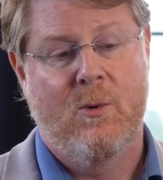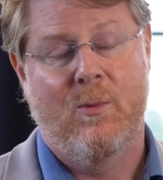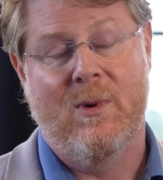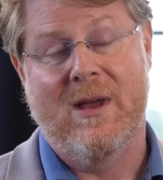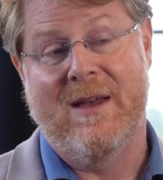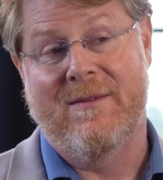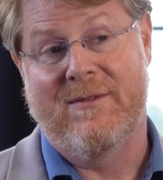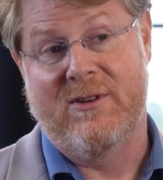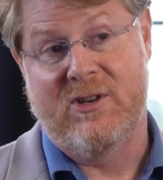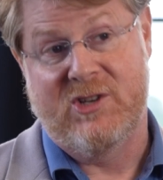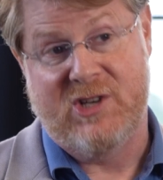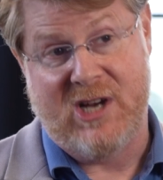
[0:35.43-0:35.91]

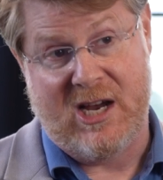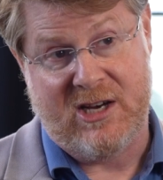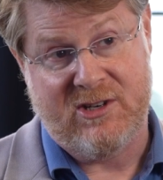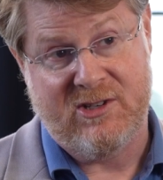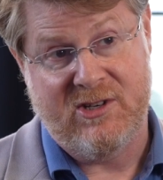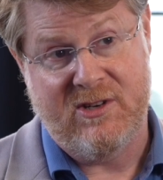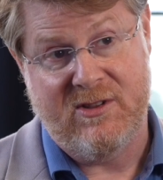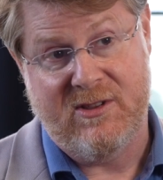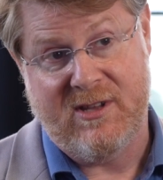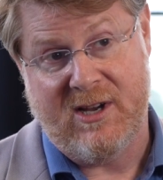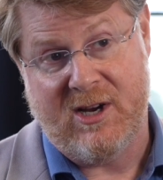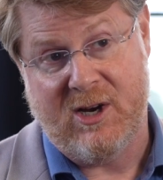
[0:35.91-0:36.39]
We have
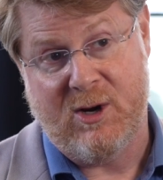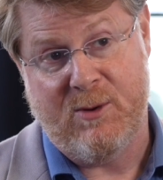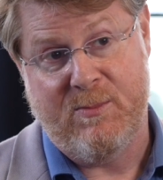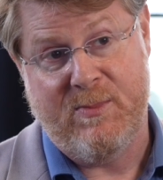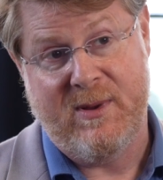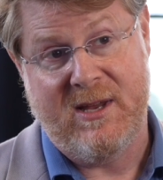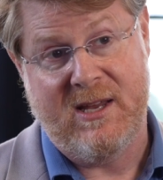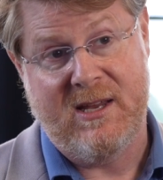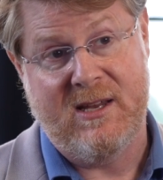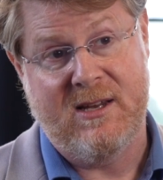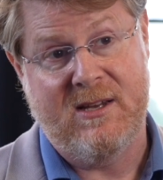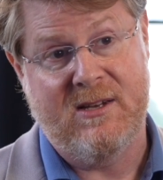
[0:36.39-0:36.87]
injection
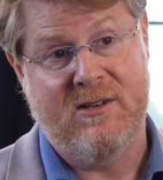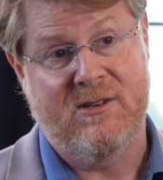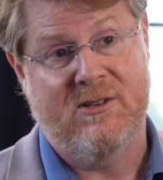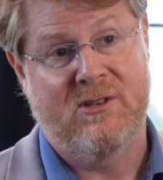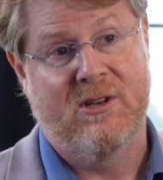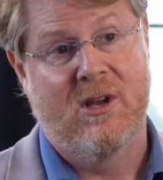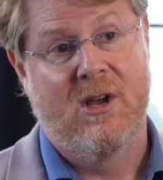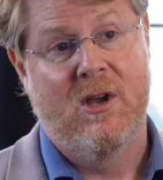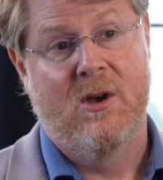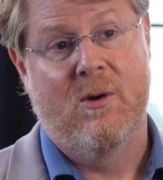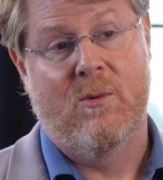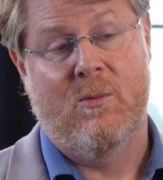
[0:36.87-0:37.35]

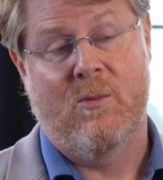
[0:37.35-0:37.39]
therapies,